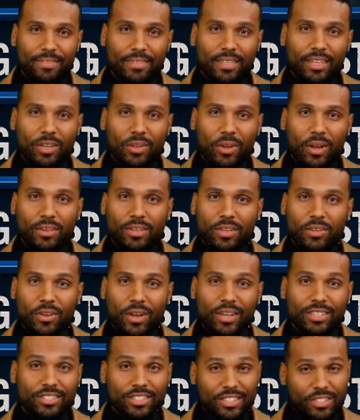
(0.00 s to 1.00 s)
Here are the
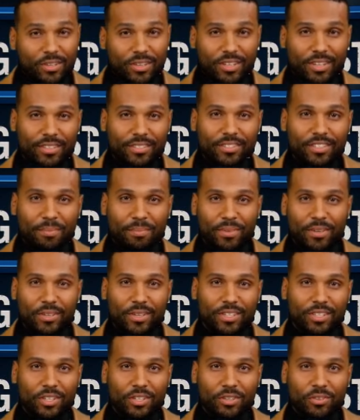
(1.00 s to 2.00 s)
criteria
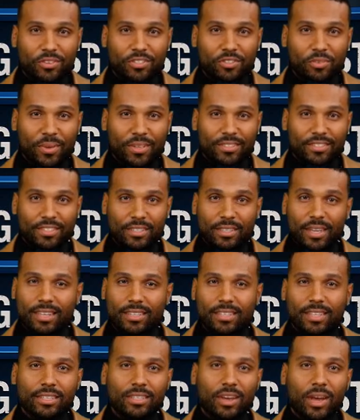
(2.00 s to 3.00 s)
typically used when
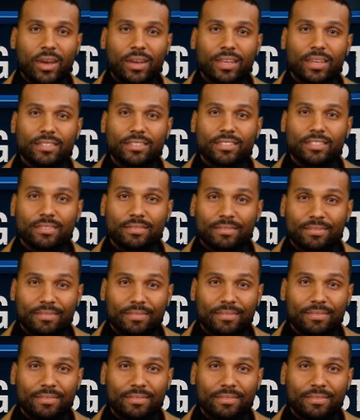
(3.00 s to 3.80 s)
selecting targets.